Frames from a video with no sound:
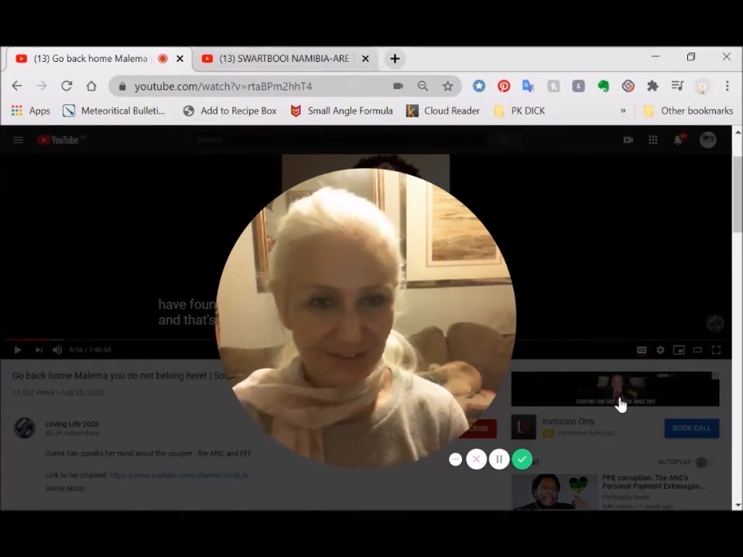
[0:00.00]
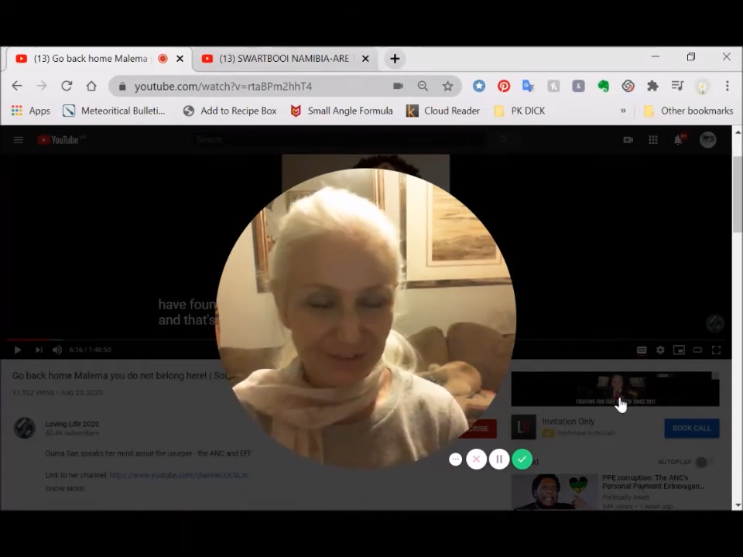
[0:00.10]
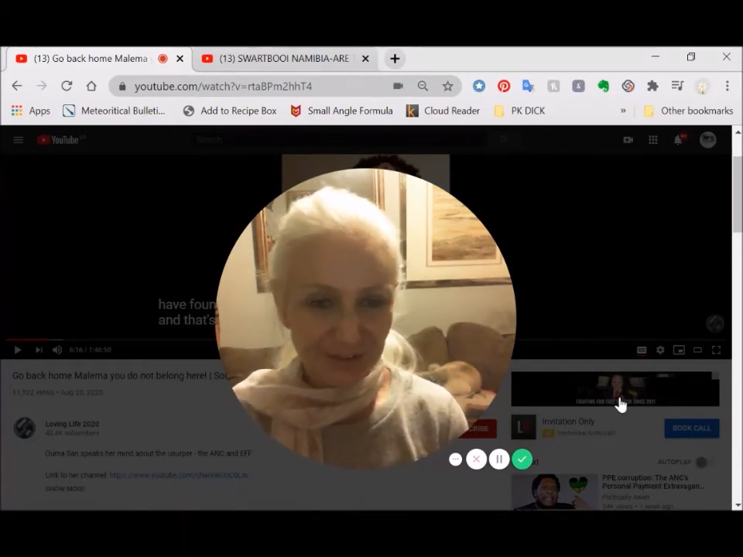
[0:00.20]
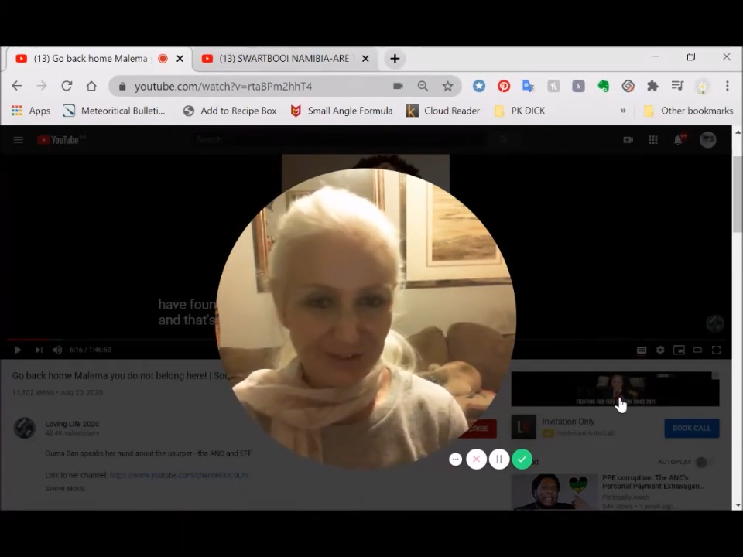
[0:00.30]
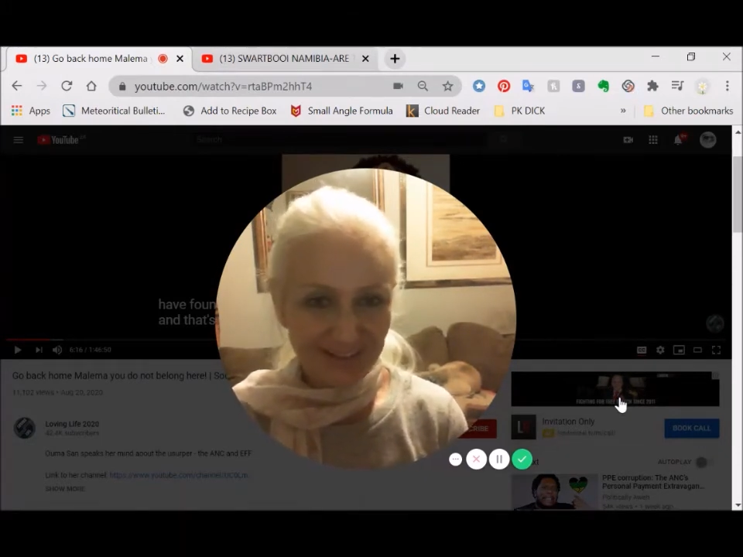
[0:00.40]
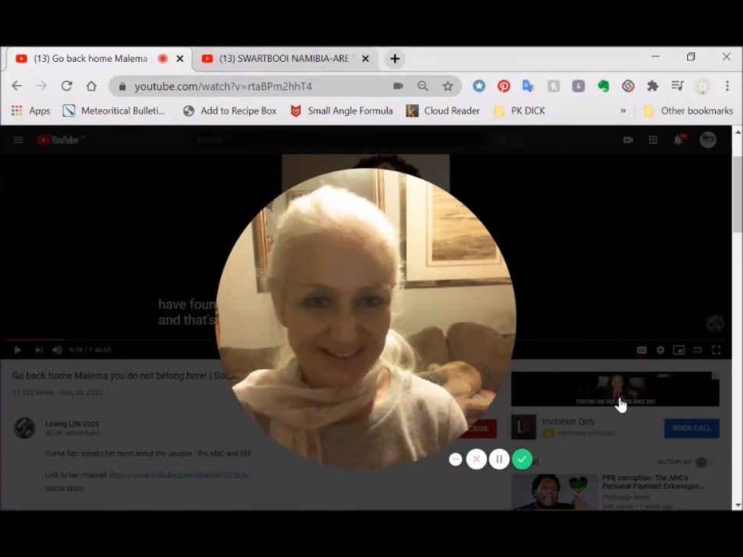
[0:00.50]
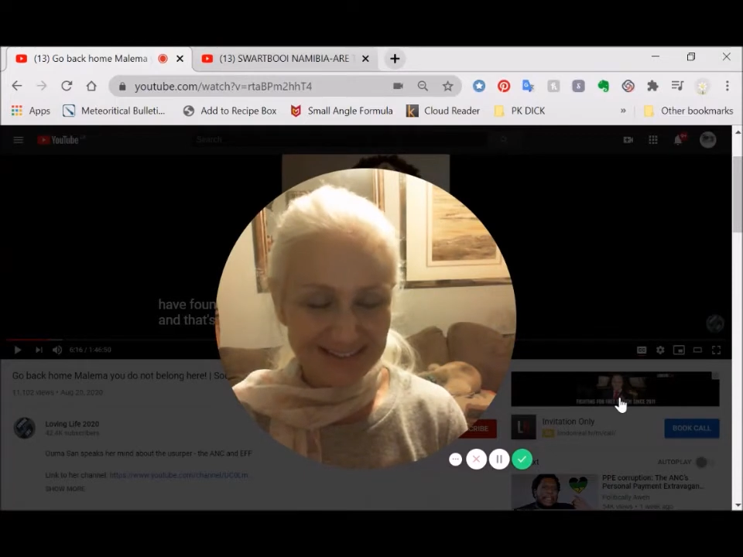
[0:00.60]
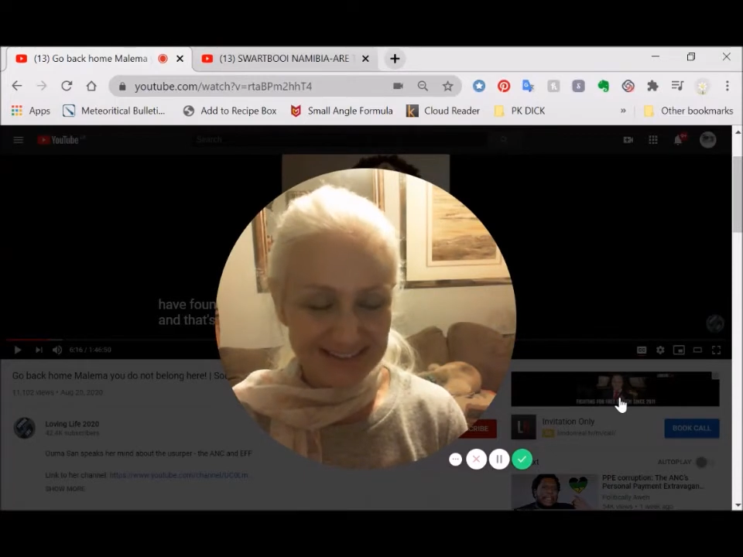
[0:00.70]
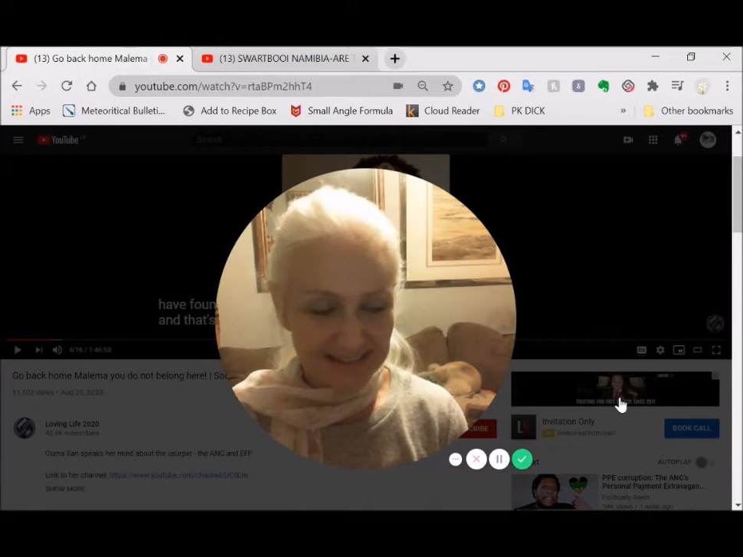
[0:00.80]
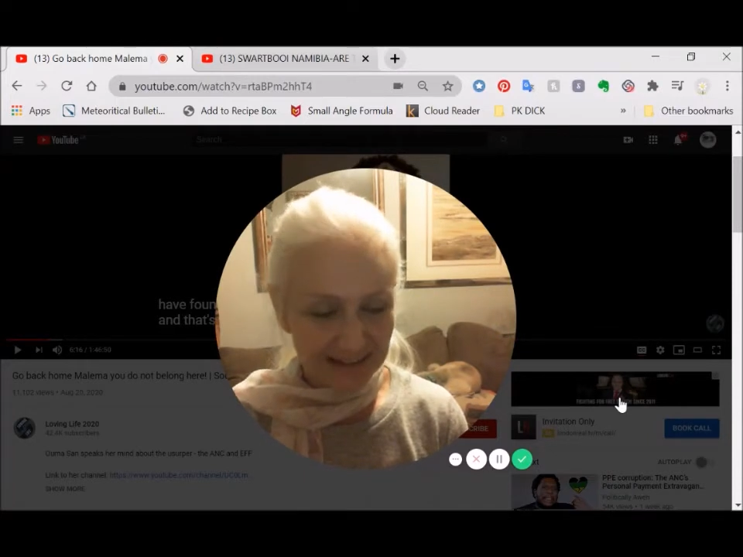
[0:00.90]
You don't
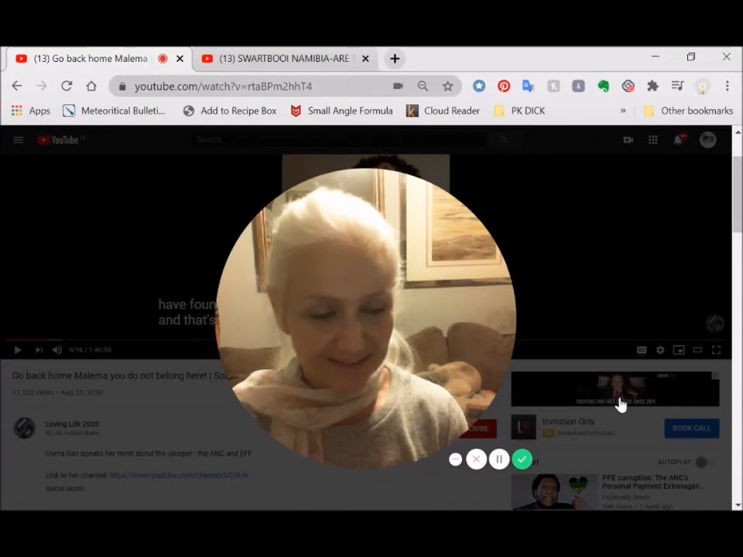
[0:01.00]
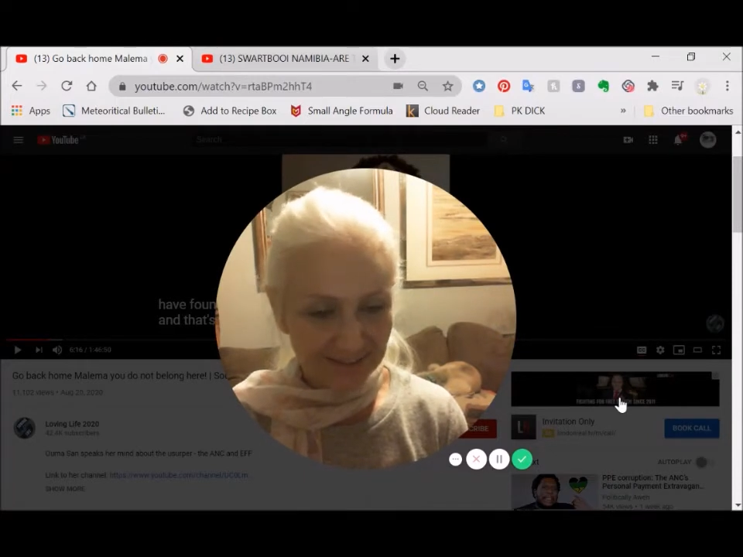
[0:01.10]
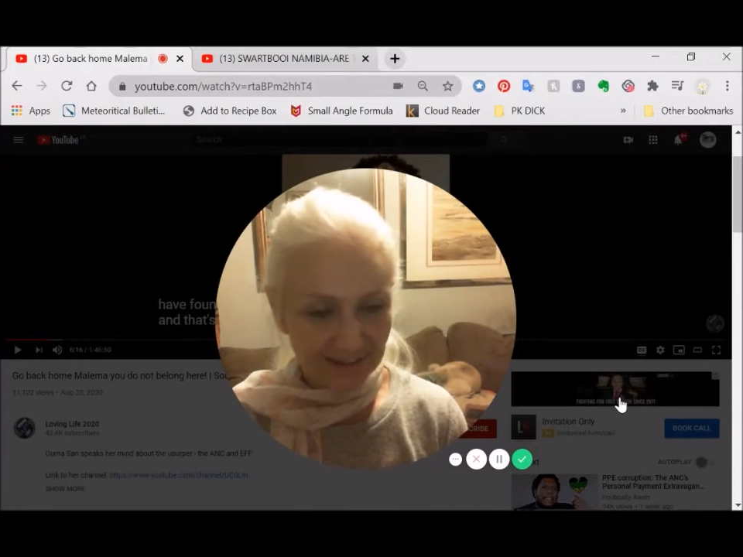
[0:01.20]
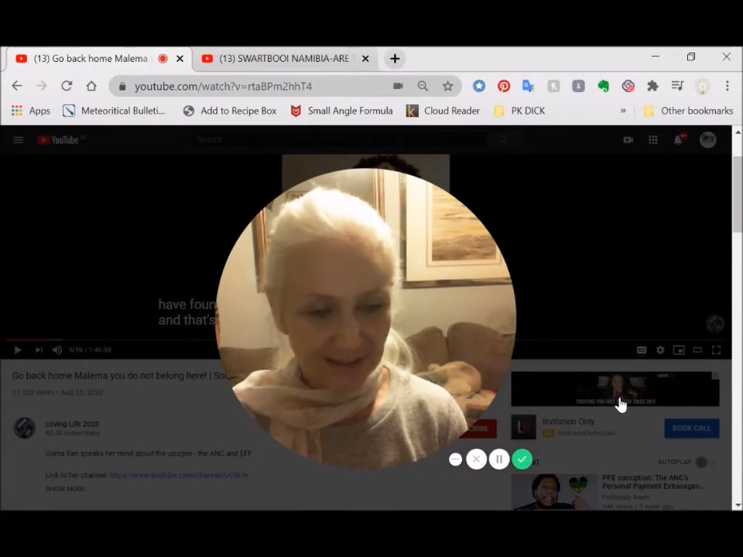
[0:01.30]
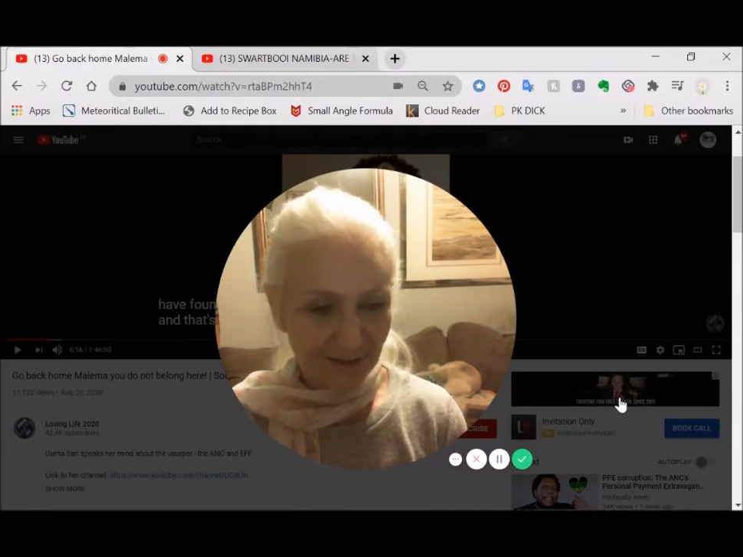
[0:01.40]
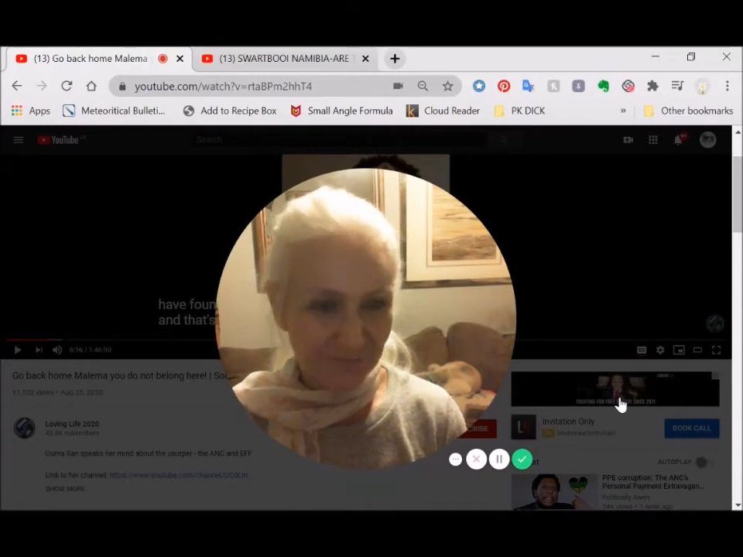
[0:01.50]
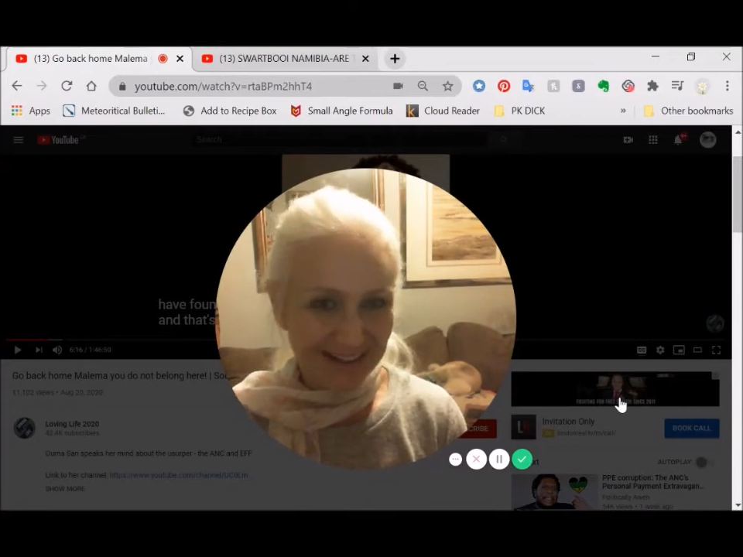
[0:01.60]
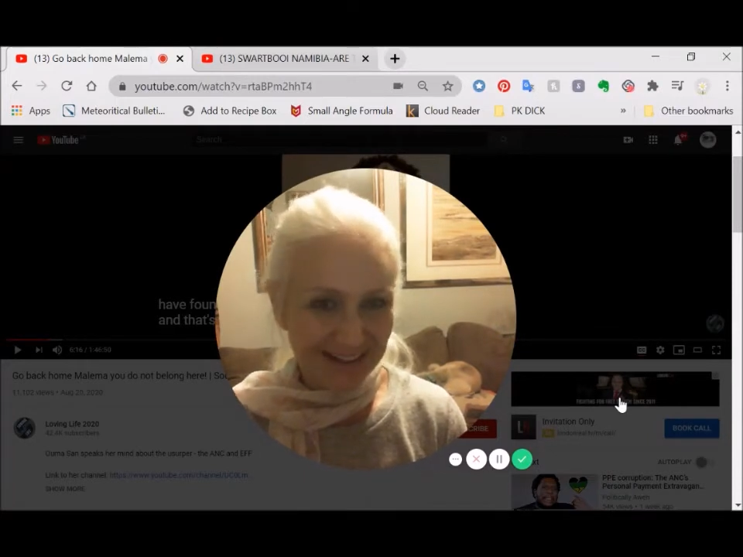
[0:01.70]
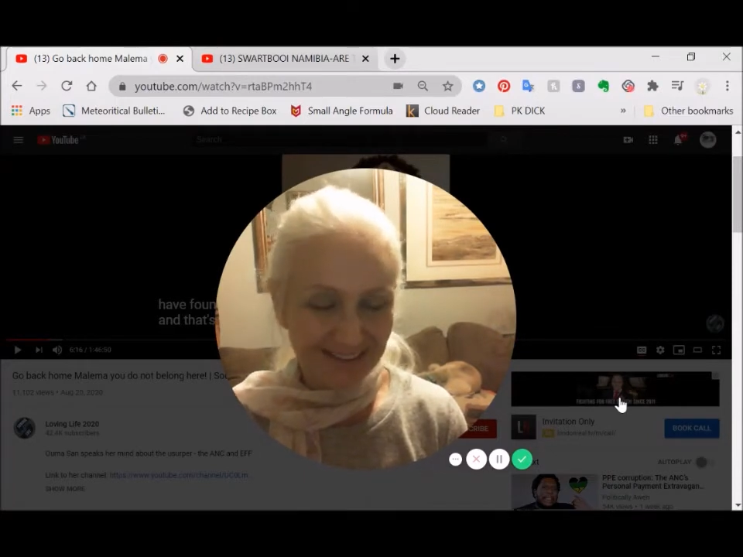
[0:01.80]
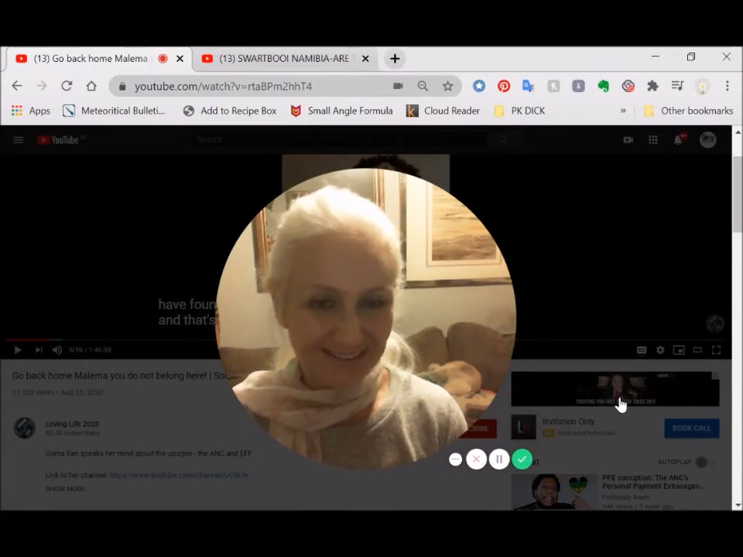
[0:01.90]
understand how
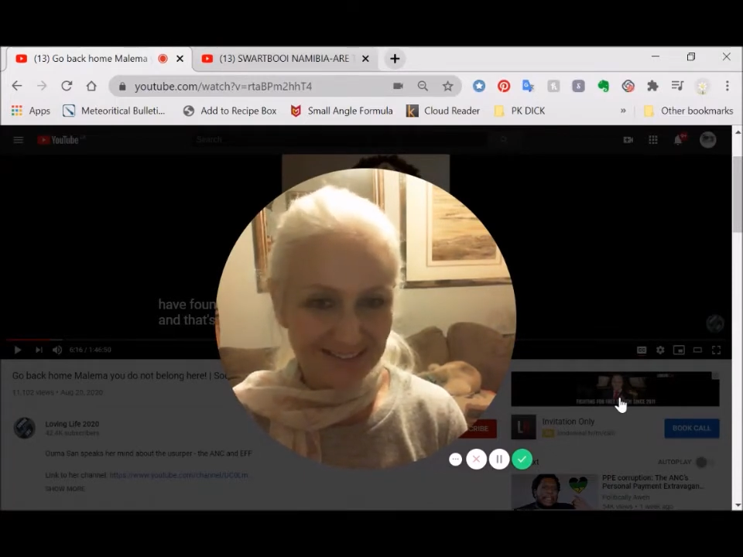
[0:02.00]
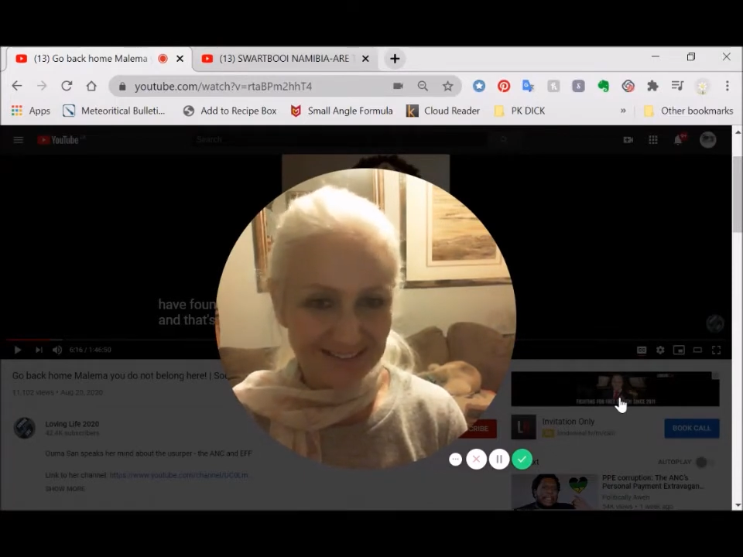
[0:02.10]
many